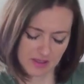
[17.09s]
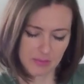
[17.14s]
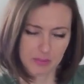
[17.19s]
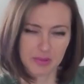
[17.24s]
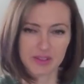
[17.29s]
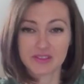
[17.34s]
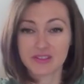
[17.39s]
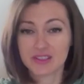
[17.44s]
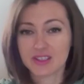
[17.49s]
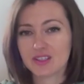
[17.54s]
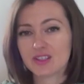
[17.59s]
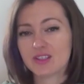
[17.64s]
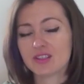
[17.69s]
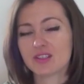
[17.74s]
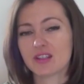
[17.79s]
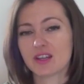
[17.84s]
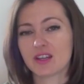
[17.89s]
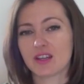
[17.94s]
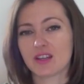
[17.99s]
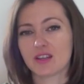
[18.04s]
But do you
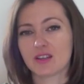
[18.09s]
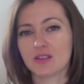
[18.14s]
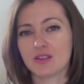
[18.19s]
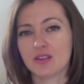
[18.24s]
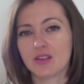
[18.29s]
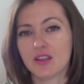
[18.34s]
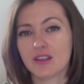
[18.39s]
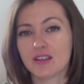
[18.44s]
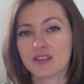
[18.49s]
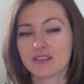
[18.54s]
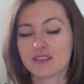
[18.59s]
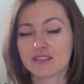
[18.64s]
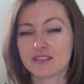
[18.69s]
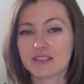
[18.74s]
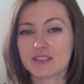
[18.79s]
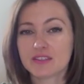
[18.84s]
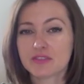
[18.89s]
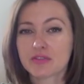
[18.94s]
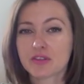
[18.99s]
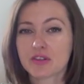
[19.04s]
know the
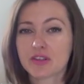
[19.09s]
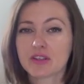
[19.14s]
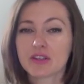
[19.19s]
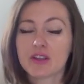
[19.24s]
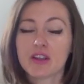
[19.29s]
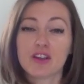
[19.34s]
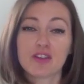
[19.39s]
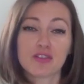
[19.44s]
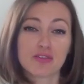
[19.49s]
different